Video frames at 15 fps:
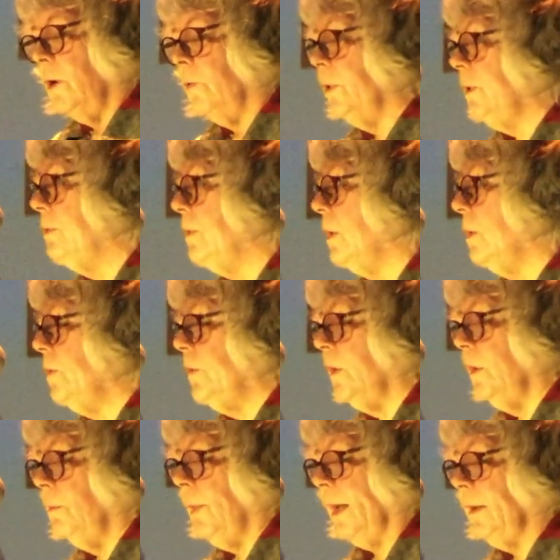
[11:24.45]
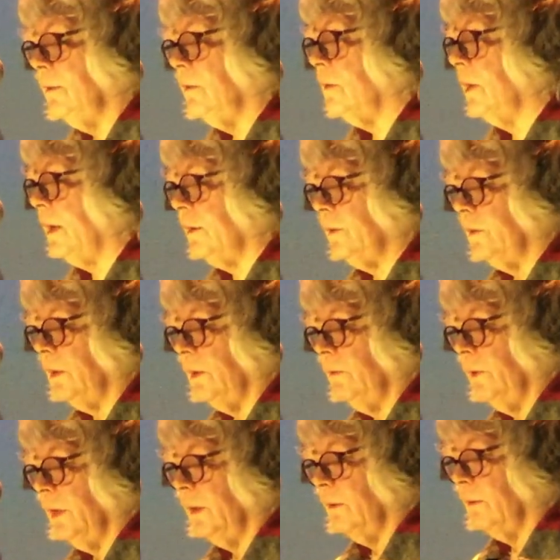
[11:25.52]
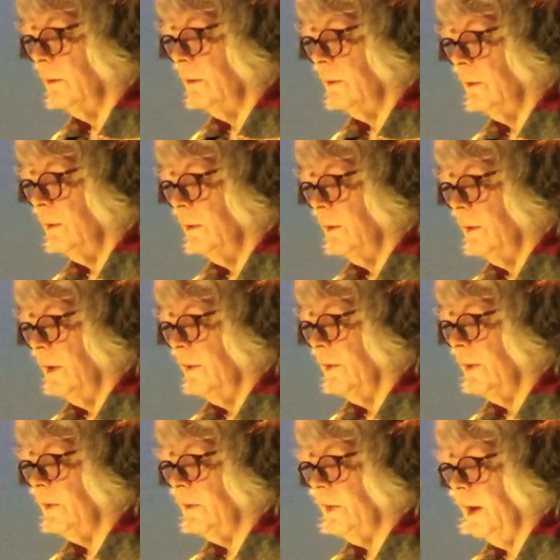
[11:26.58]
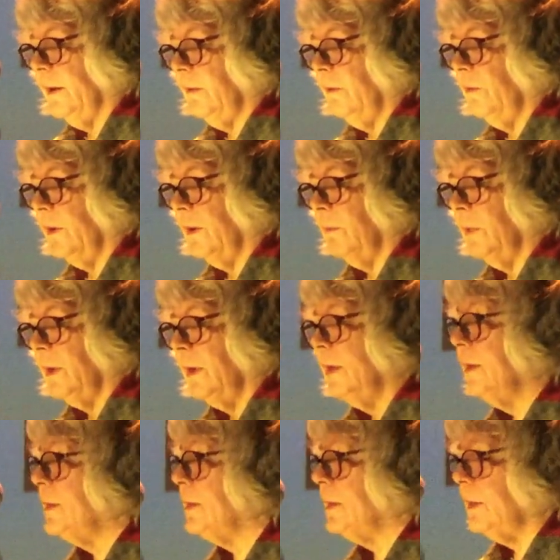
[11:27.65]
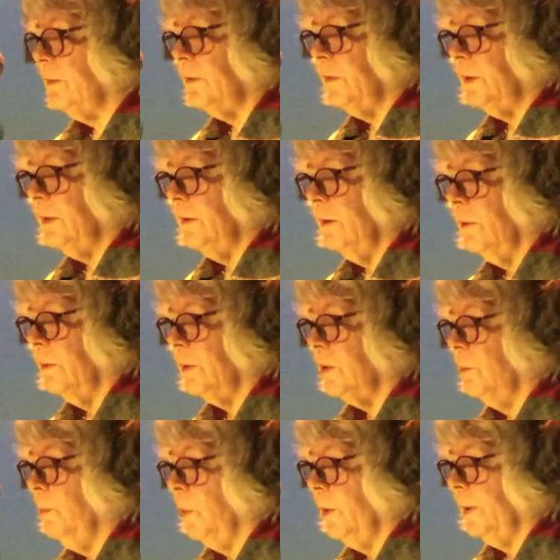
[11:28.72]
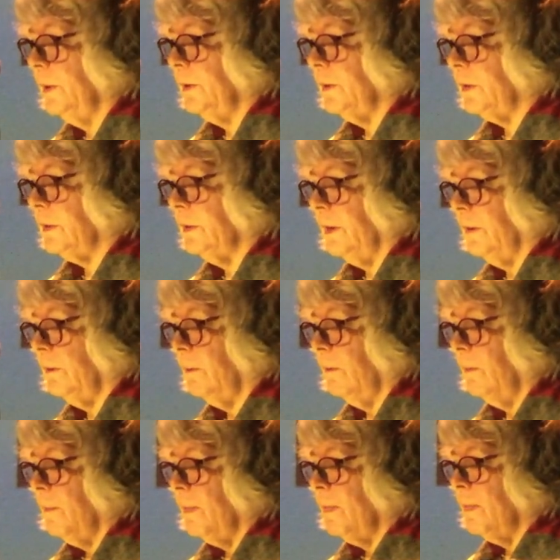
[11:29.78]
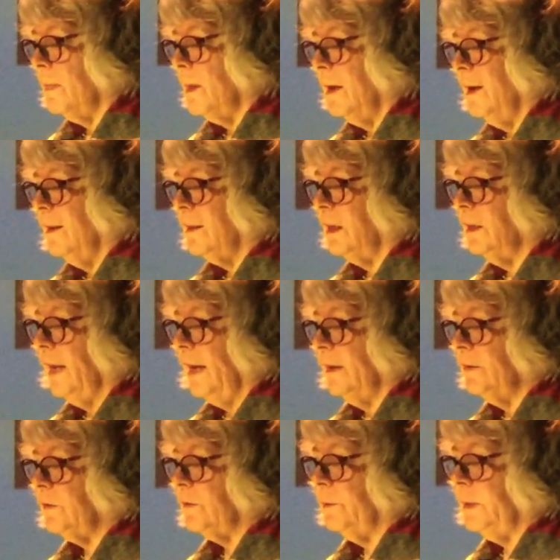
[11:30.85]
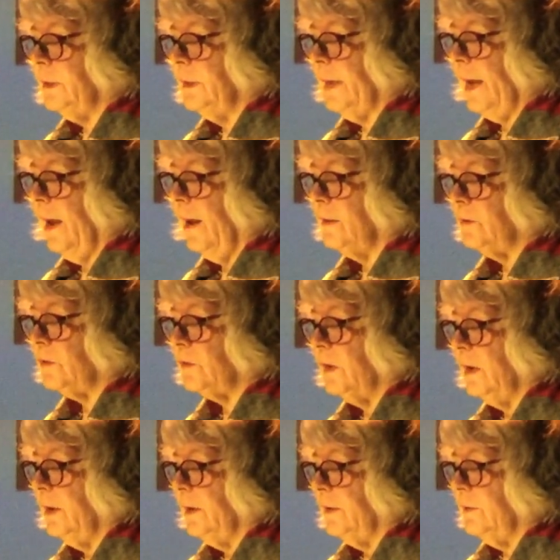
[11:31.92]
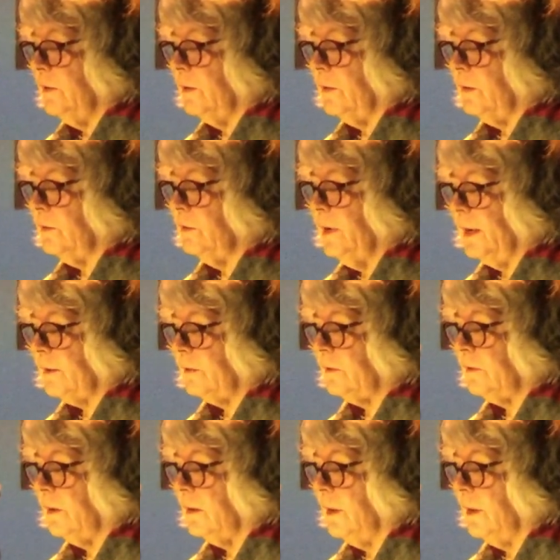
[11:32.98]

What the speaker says: We drove to the Bends last evening. The sight of them sifted with the morning snow, the last we'd catch until this next